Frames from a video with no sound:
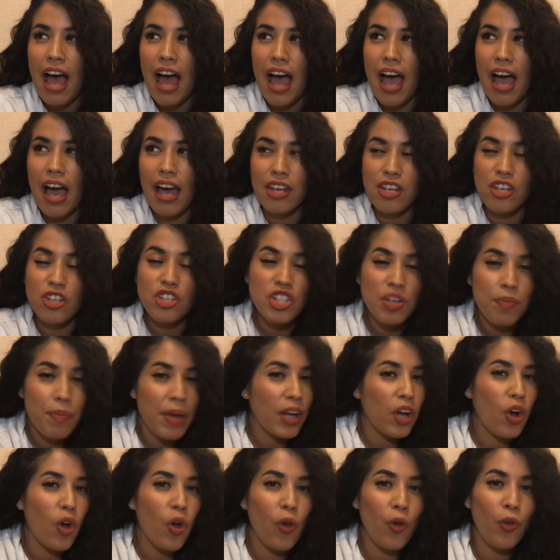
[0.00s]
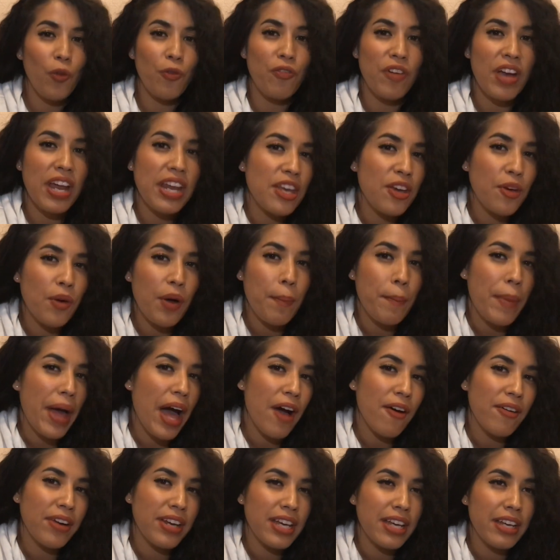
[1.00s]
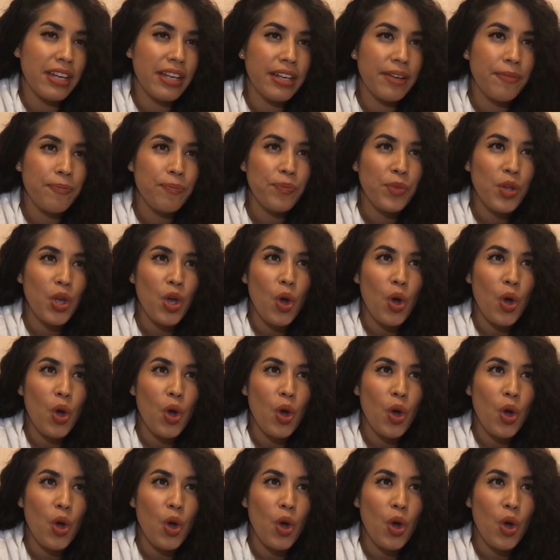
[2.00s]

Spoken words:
And you should make a whole video about it.